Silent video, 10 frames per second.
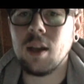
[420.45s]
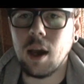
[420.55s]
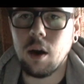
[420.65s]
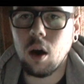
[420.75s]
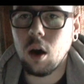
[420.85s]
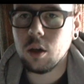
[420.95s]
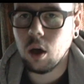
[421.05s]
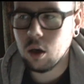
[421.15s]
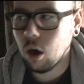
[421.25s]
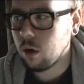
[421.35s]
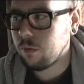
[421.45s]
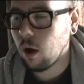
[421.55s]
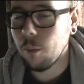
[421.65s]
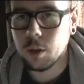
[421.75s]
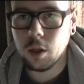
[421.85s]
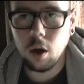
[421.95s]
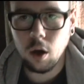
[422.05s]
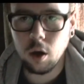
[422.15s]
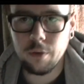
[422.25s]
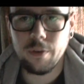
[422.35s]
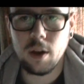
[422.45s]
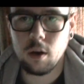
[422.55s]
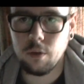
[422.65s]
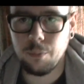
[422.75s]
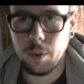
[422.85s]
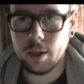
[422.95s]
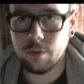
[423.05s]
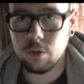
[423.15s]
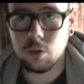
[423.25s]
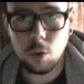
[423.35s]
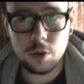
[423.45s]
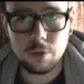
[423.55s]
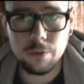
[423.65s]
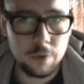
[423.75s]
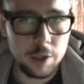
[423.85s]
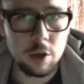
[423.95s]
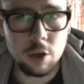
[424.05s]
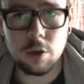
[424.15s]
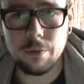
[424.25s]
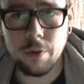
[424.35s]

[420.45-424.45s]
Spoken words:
Now I kind of like, I'm a die-hard fan of believing to watch the fully uncut